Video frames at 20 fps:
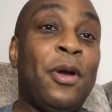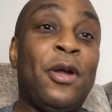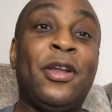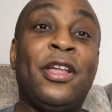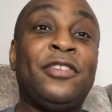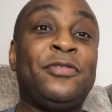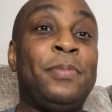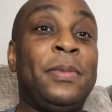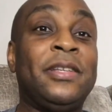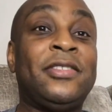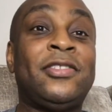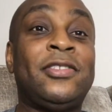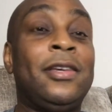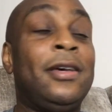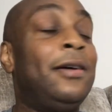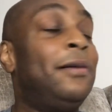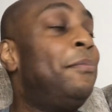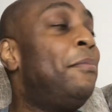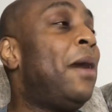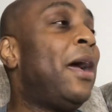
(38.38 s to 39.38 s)
That's my
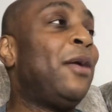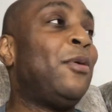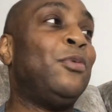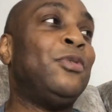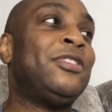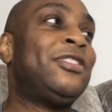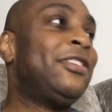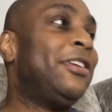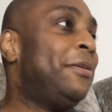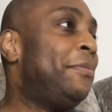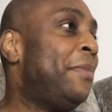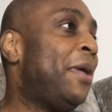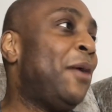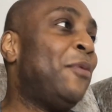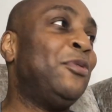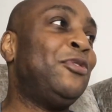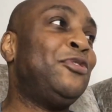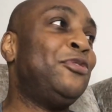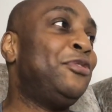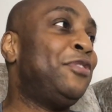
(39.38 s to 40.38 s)
son. Mike, what's up, man?
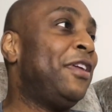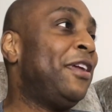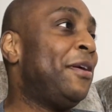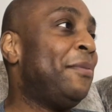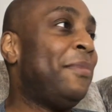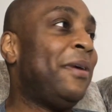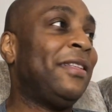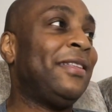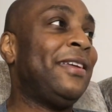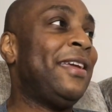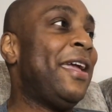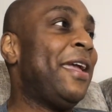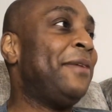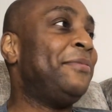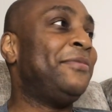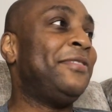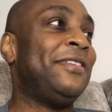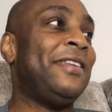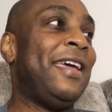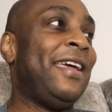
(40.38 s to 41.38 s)
What you think about the
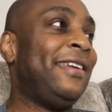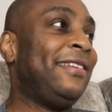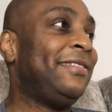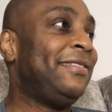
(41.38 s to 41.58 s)
games tonight?